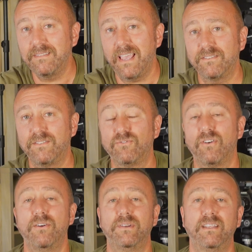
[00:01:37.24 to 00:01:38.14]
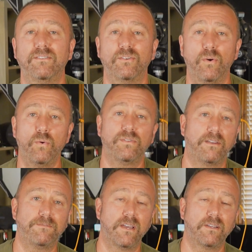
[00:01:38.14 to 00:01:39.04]
sets the drone into
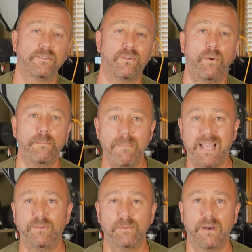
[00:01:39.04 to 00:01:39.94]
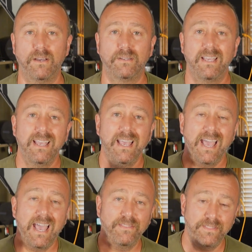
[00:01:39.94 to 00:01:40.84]
autofocus or manual mode,
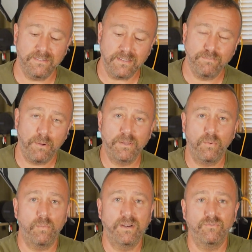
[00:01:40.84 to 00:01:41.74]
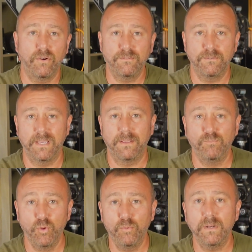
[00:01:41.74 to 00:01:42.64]
and this is probably what went wrong for me.
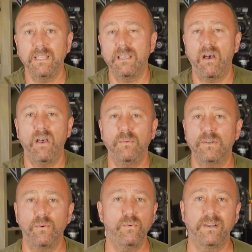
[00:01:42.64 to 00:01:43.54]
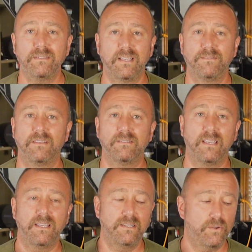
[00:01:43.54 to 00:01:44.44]
Normally, I would always leave this
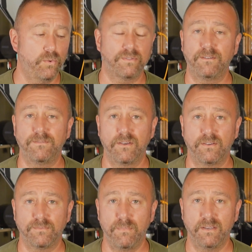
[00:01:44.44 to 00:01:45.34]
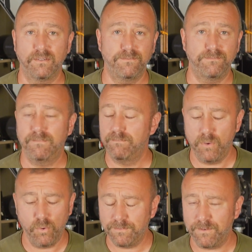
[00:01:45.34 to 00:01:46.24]
in autofocus mode.
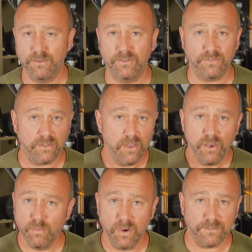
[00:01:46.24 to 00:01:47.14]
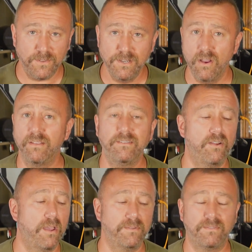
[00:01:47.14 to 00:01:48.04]
Autofocus works for
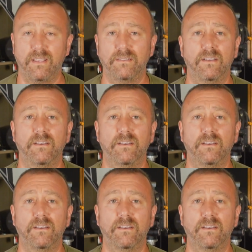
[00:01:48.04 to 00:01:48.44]
99%